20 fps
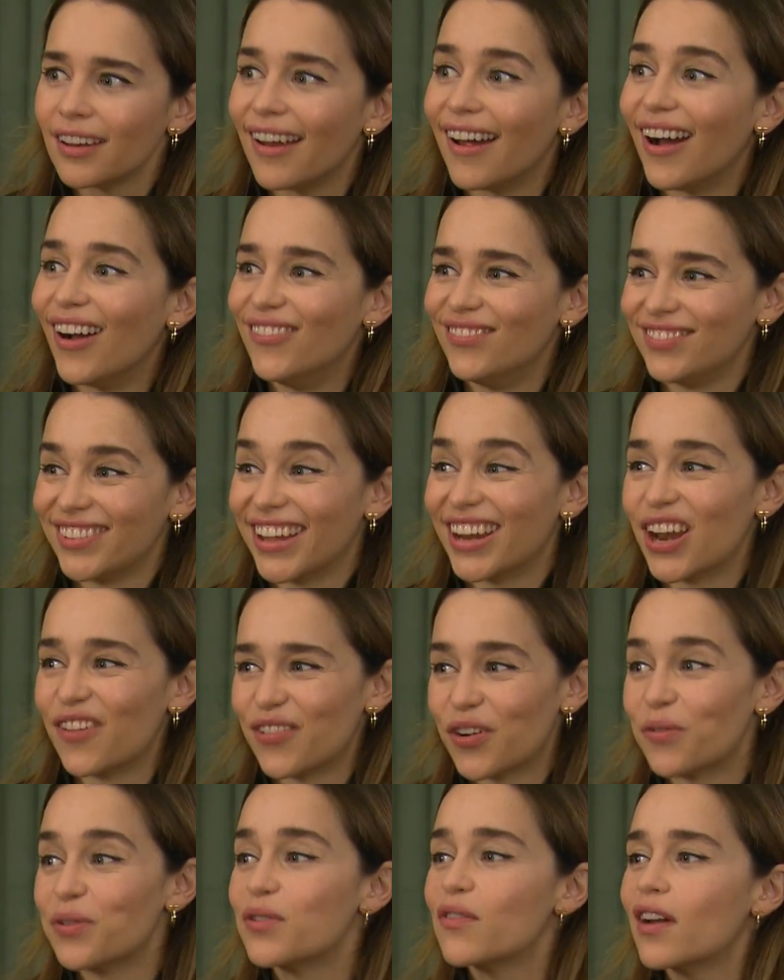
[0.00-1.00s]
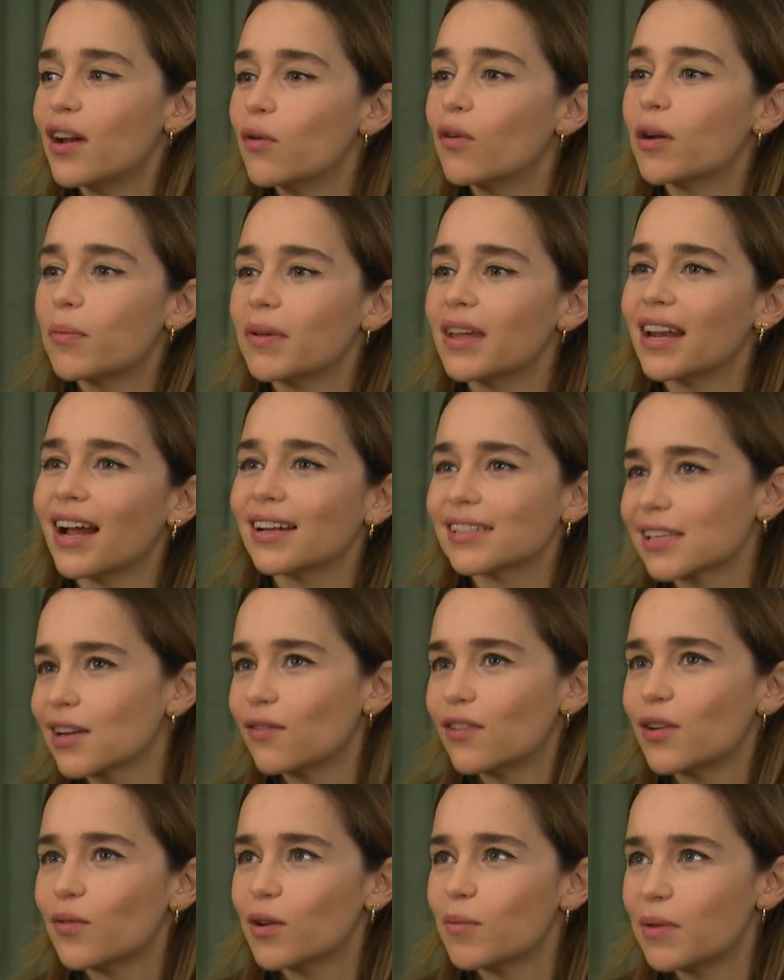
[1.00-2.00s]
I love it. We really want to be an
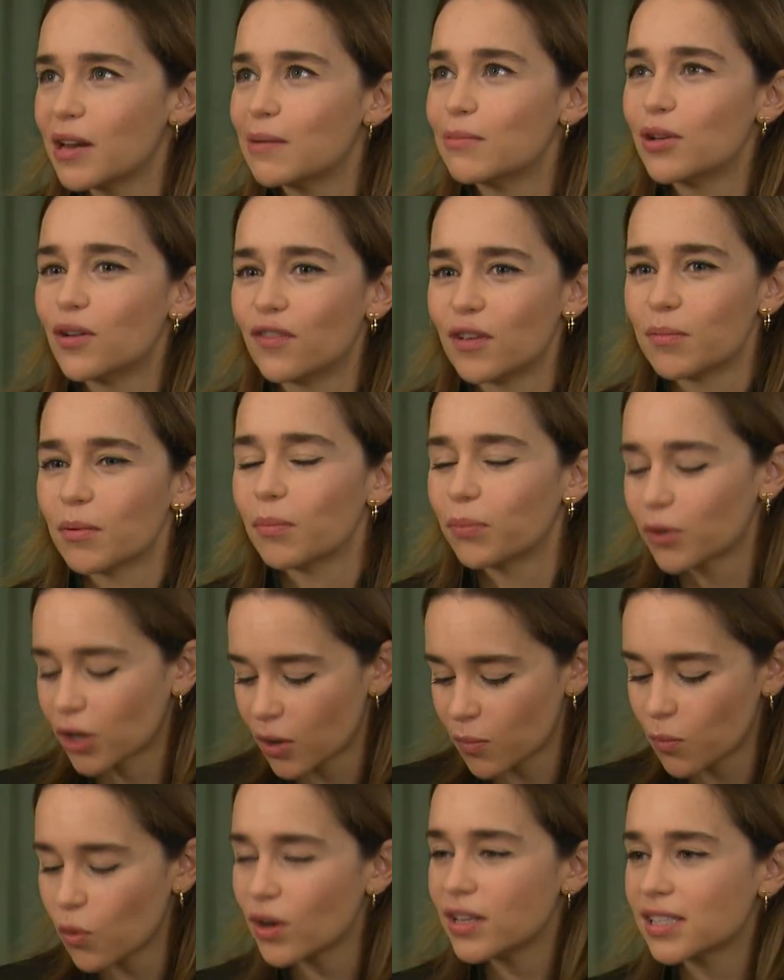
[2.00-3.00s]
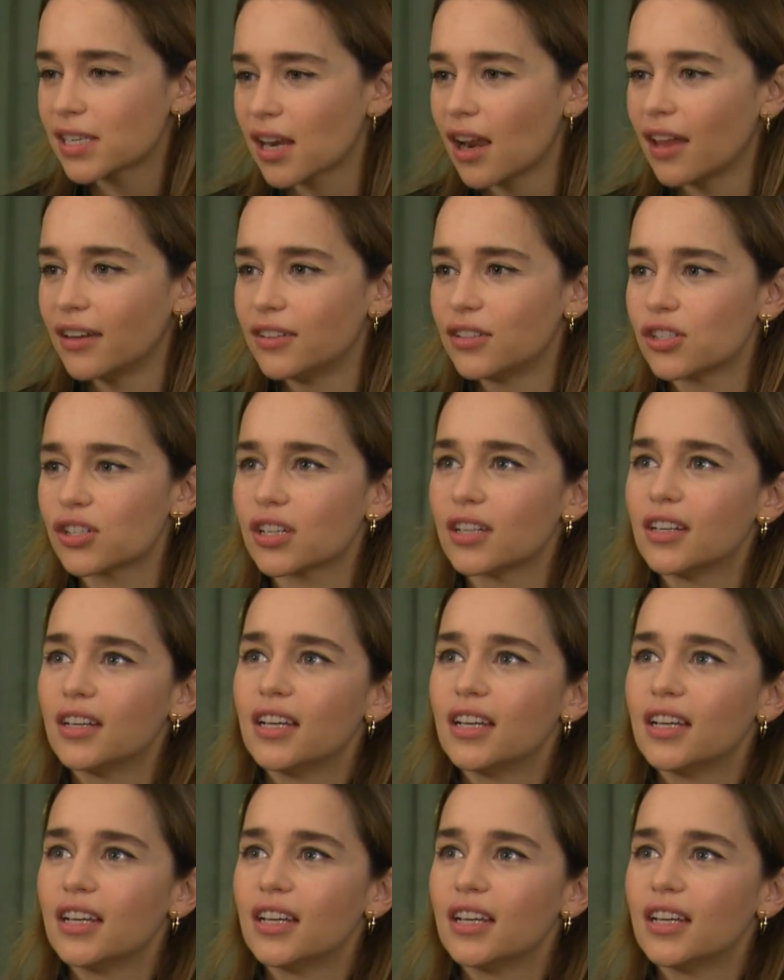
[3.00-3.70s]
actor, really want to be in a movie, but come when's lunch?